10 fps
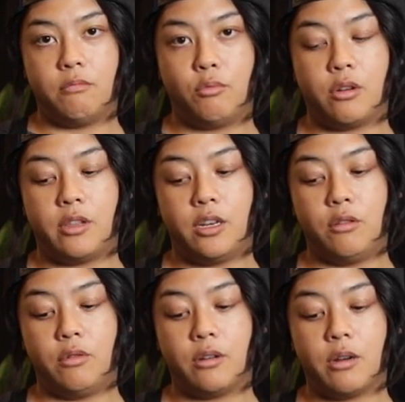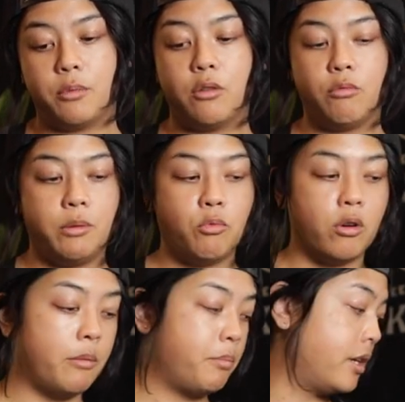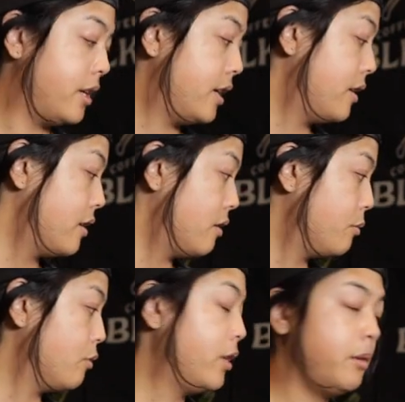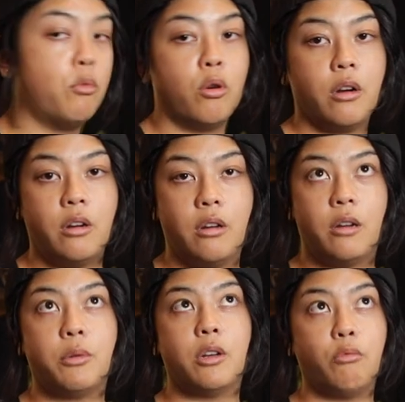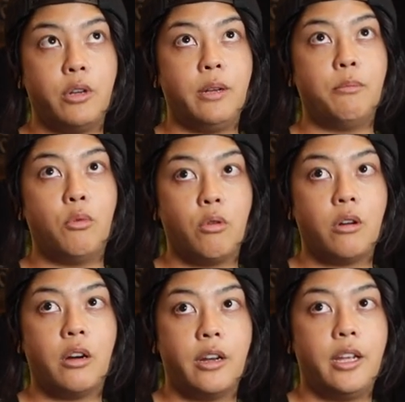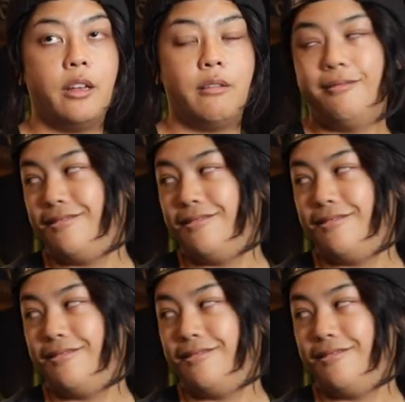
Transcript: What are they doing? I'm going to read more up on it. I'm going to read more. I'm going to read more on it.